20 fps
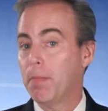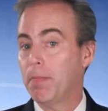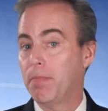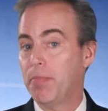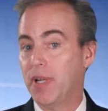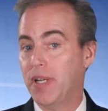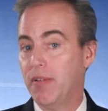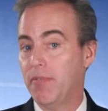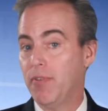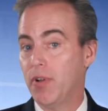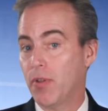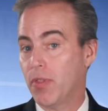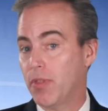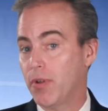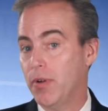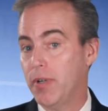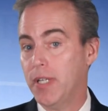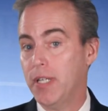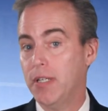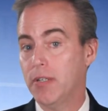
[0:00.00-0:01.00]
But if you're
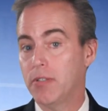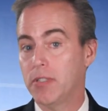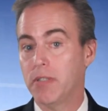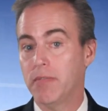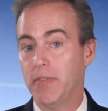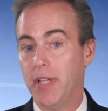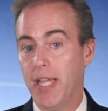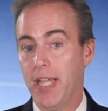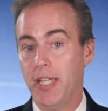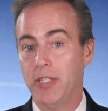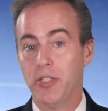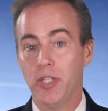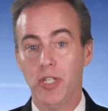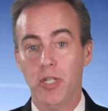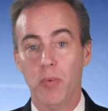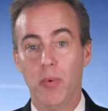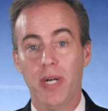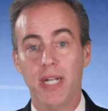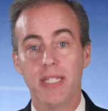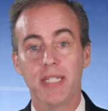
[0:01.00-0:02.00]
30 years of age and you
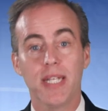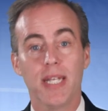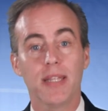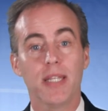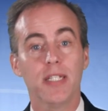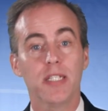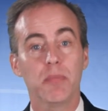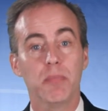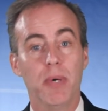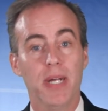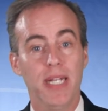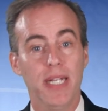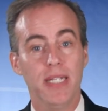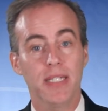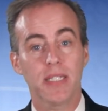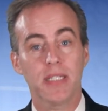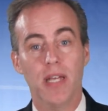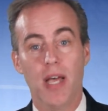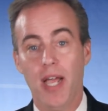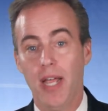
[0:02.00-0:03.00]
want to set this money
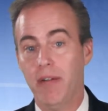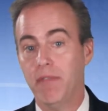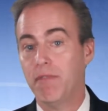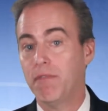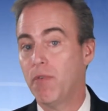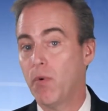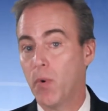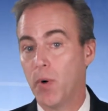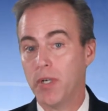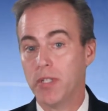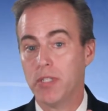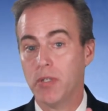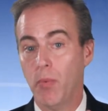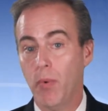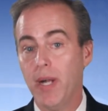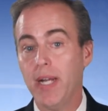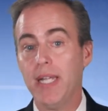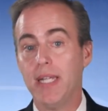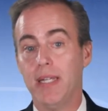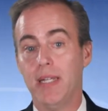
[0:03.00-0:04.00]
aside for
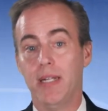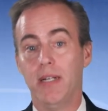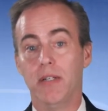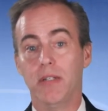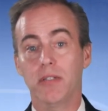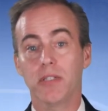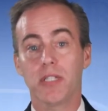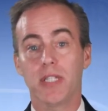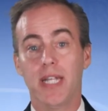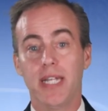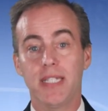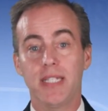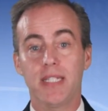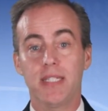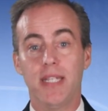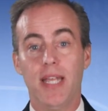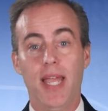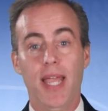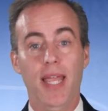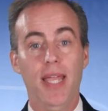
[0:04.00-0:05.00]
20 years, let's
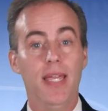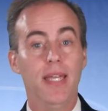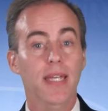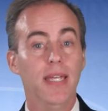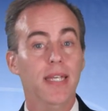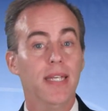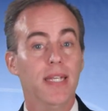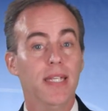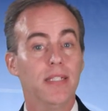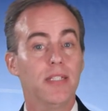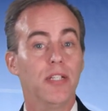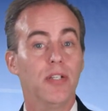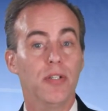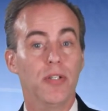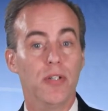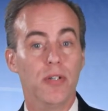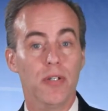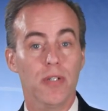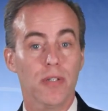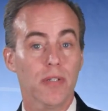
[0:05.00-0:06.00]
say, until
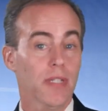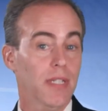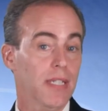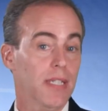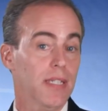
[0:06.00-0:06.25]
you're